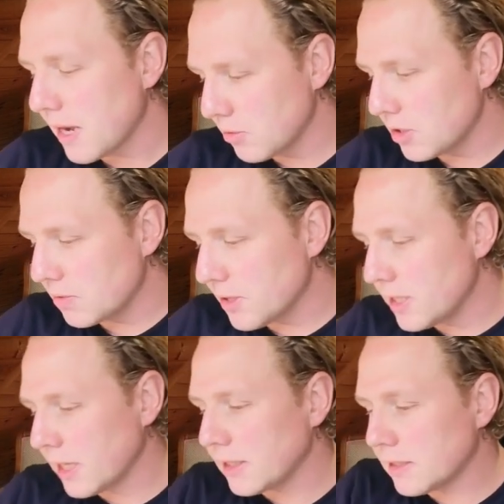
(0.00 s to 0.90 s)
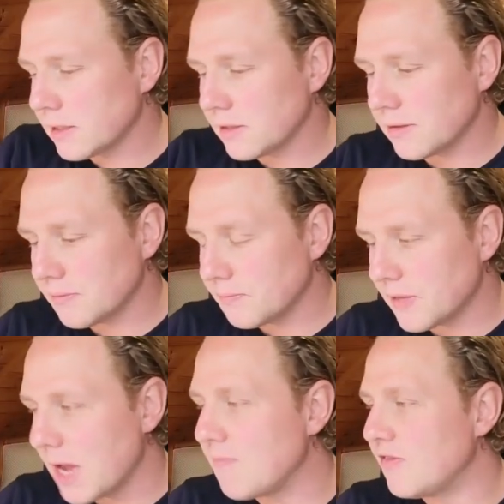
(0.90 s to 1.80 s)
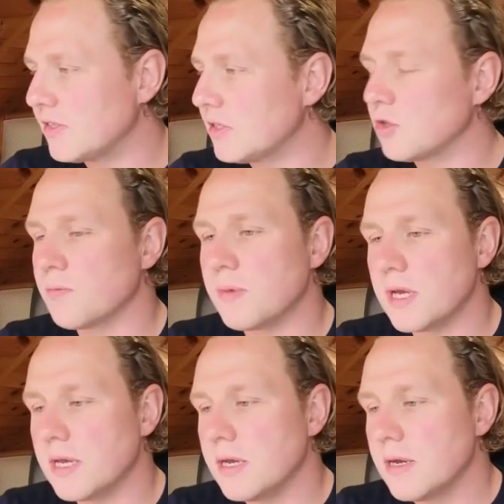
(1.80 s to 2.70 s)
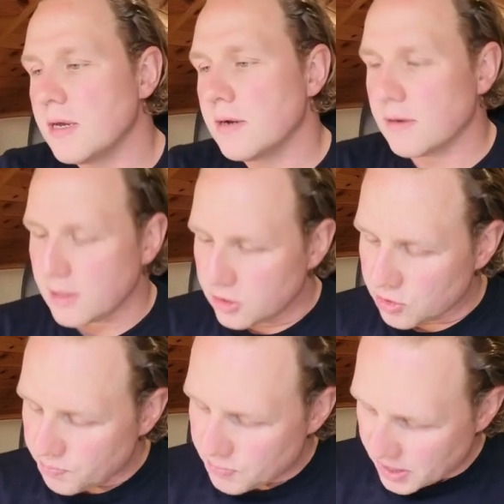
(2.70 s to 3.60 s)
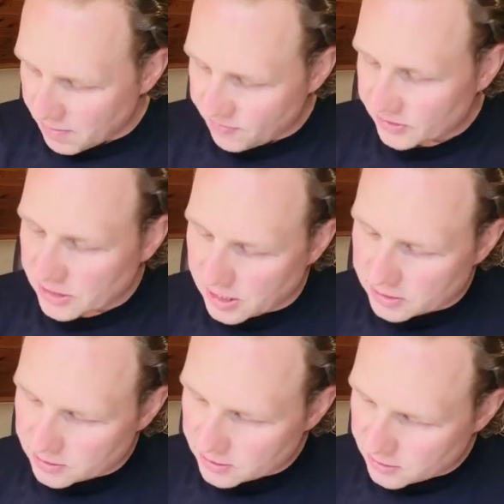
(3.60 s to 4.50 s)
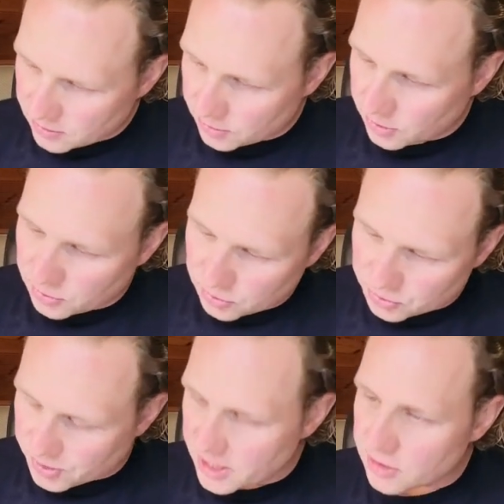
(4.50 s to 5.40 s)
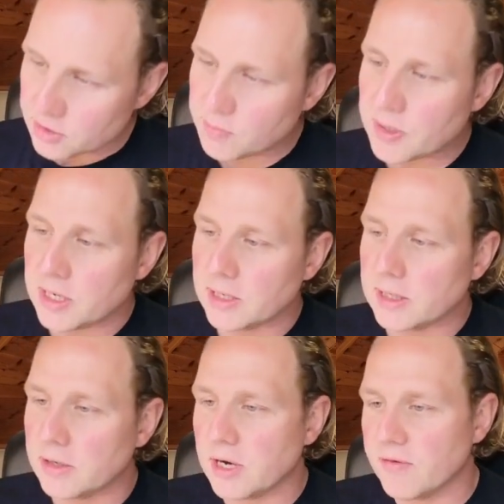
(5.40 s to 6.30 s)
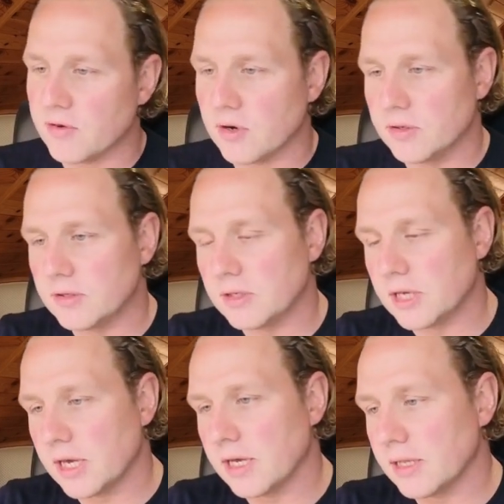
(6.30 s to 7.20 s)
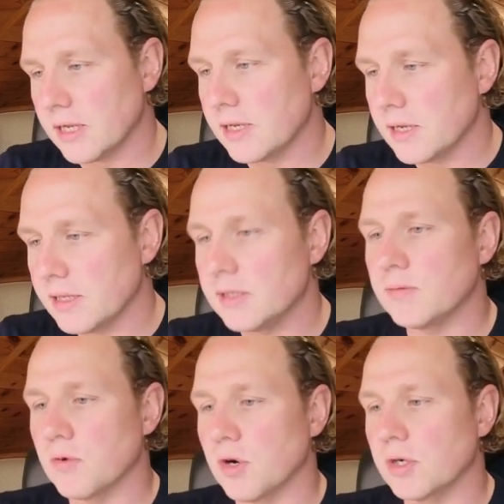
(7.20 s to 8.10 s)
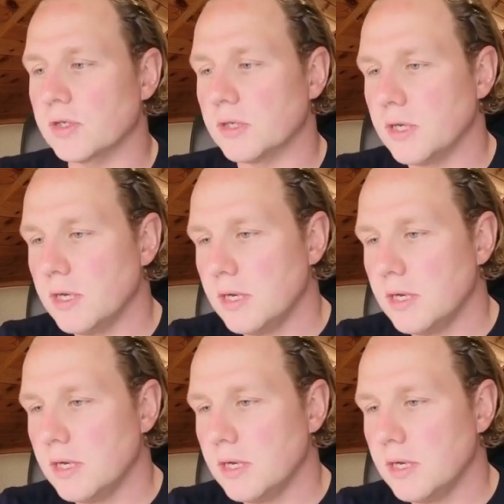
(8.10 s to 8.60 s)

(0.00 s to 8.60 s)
I would agree that the, the emphasis should be it should be emphasized or your, your, training should be geared that you have a constant kick and that this works.